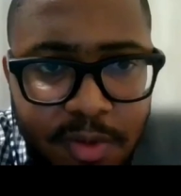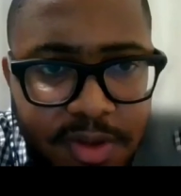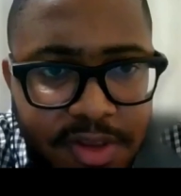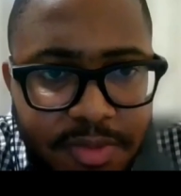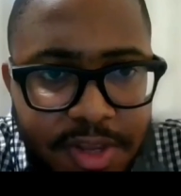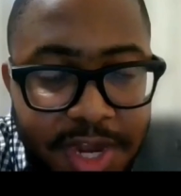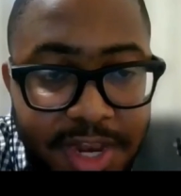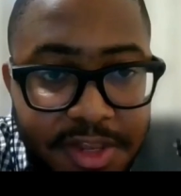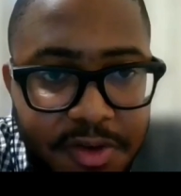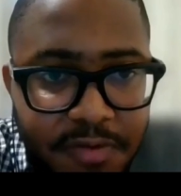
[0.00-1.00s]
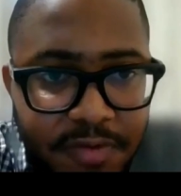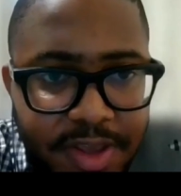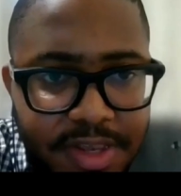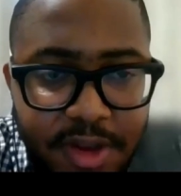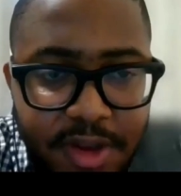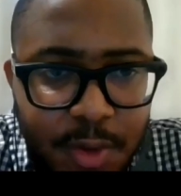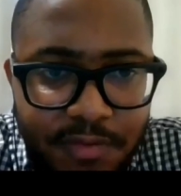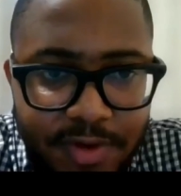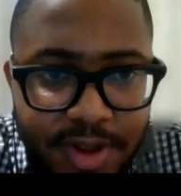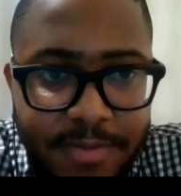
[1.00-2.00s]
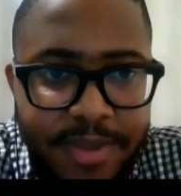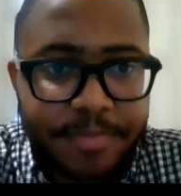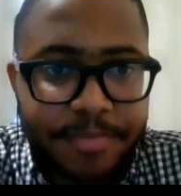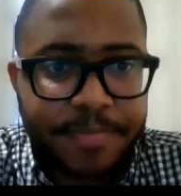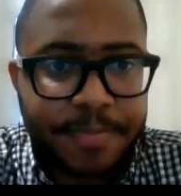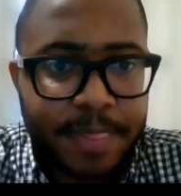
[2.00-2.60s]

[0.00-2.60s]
what were some of the challenges you faced, and how did you overcome them?